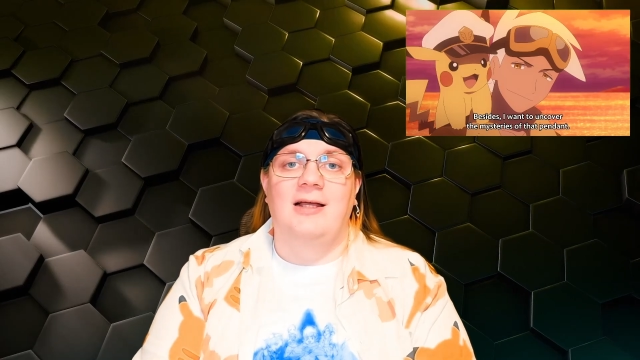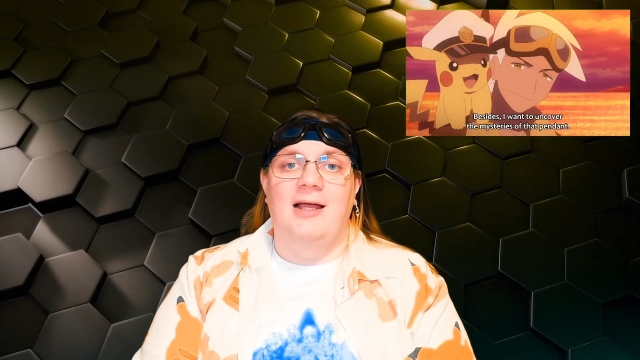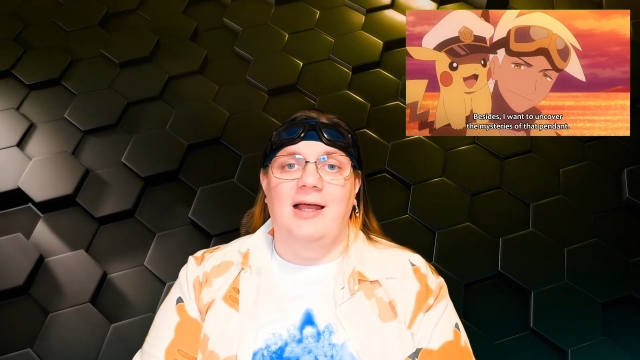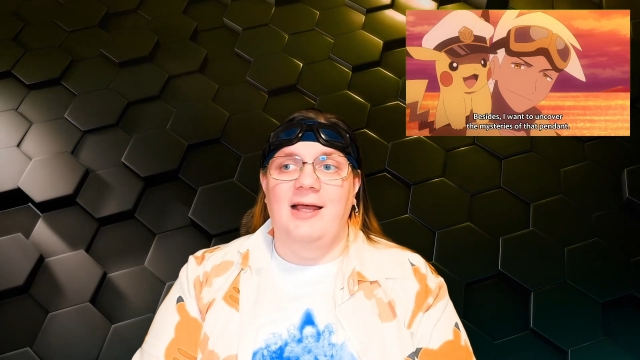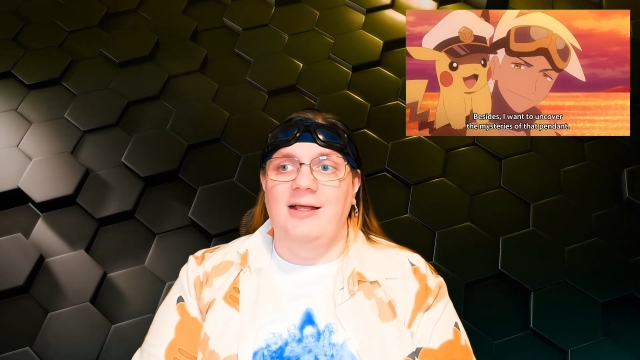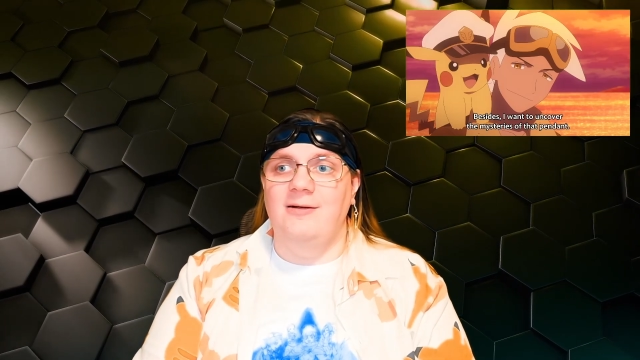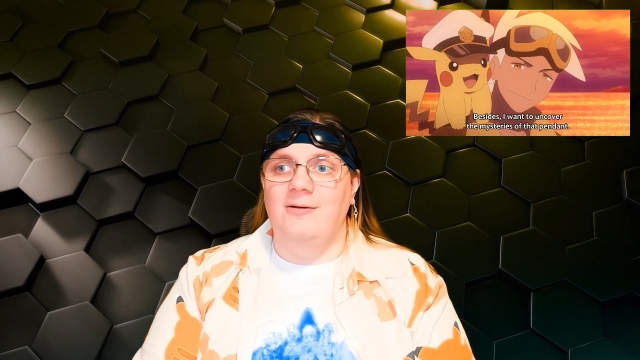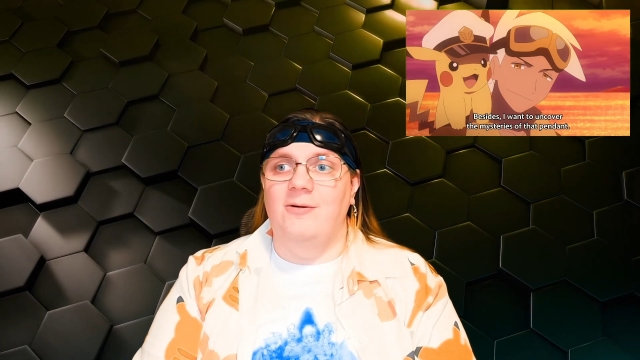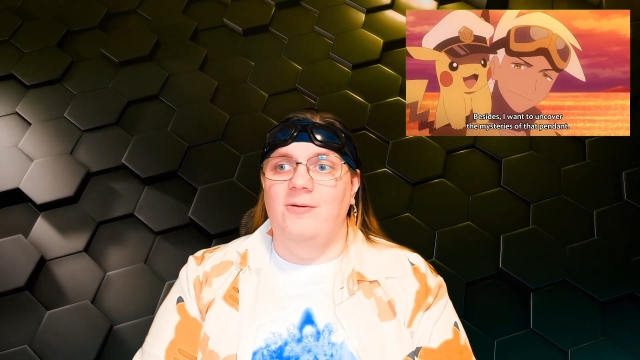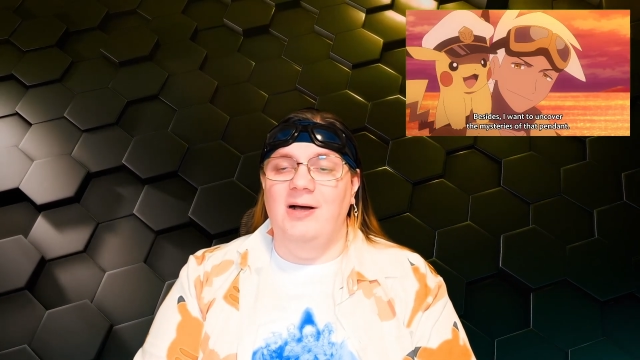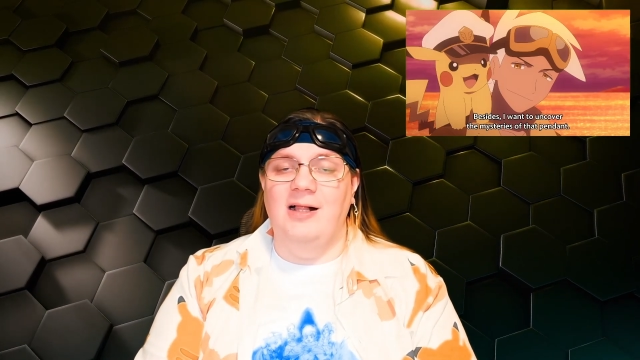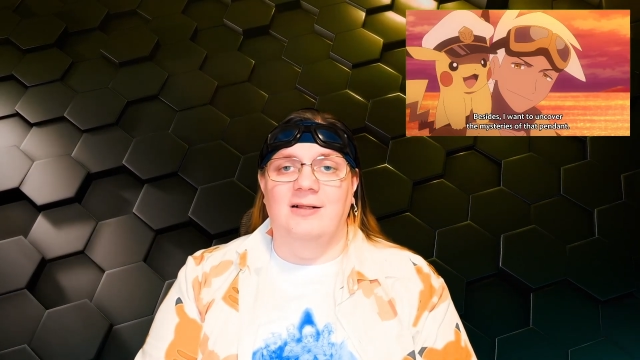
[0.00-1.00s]
And,
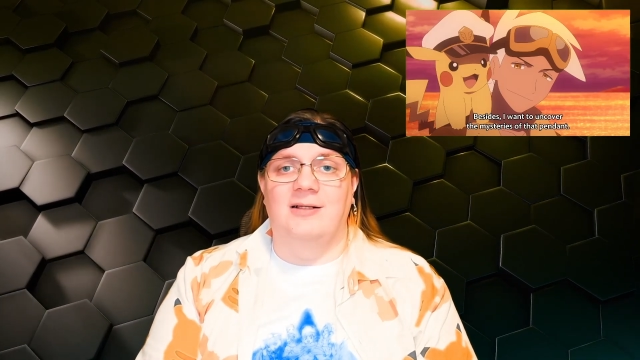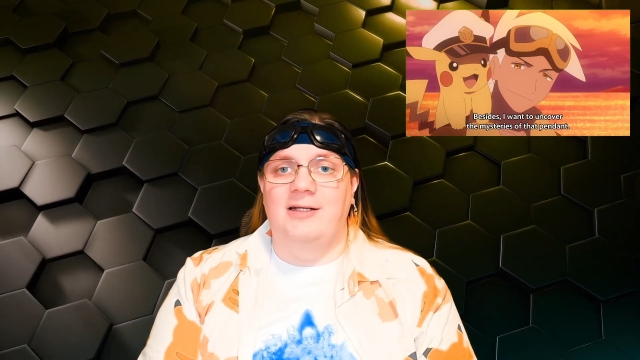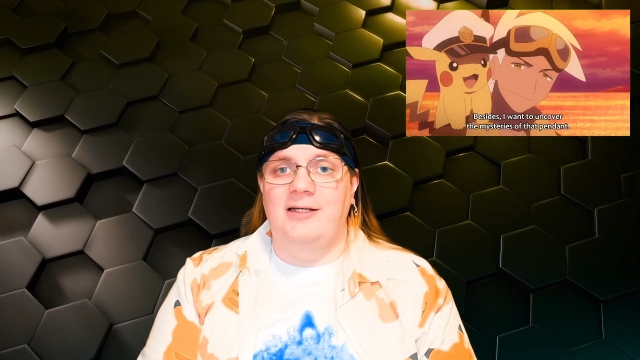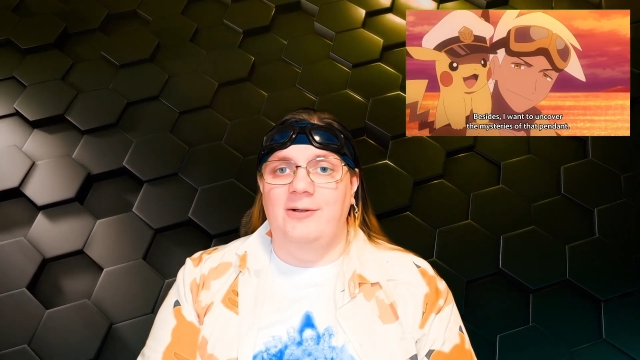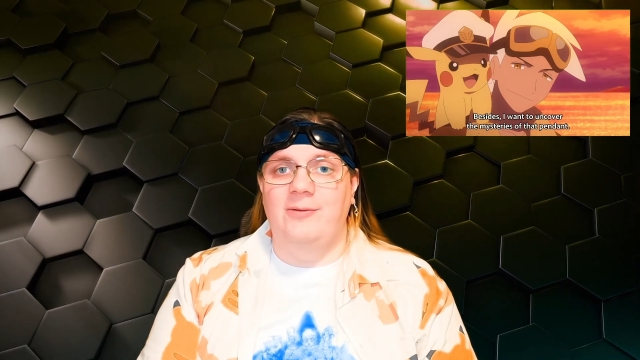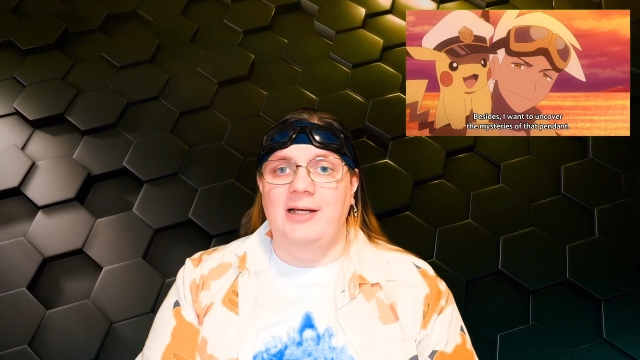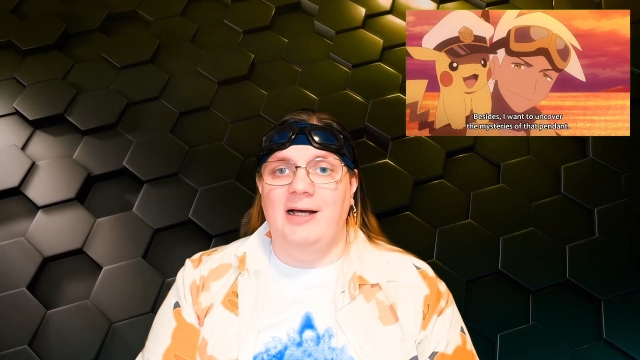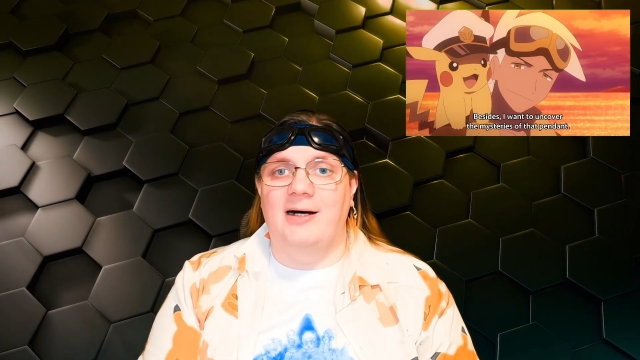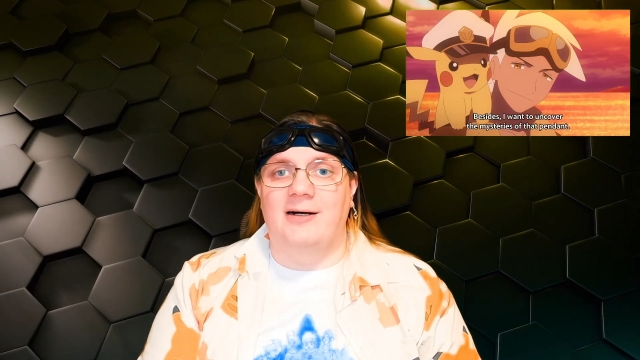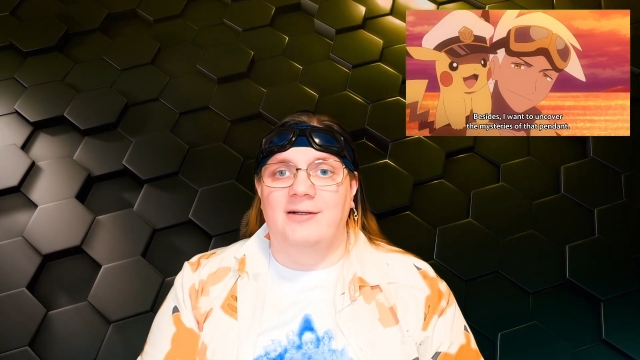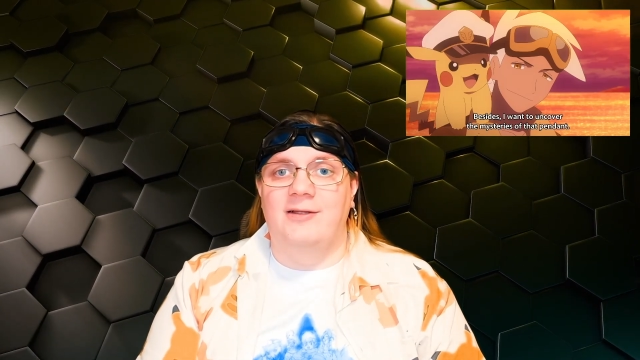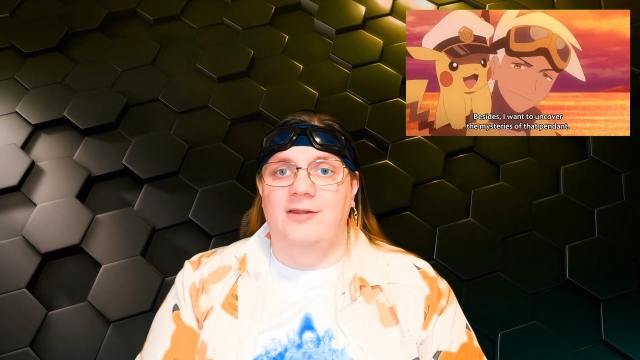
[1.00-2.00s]
well, here we
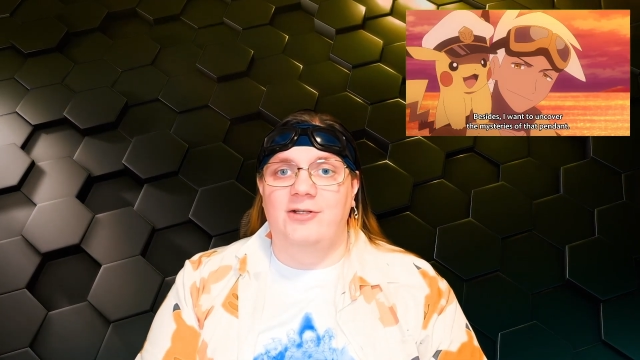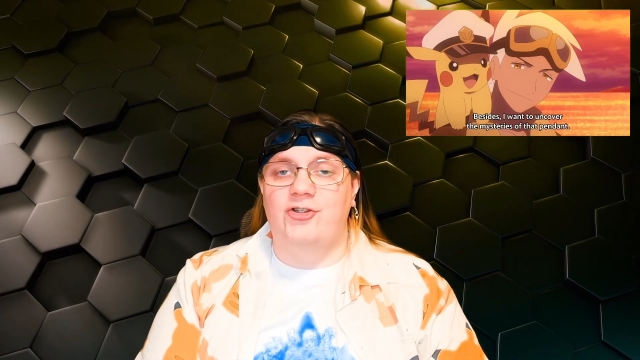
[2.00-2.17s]
are. The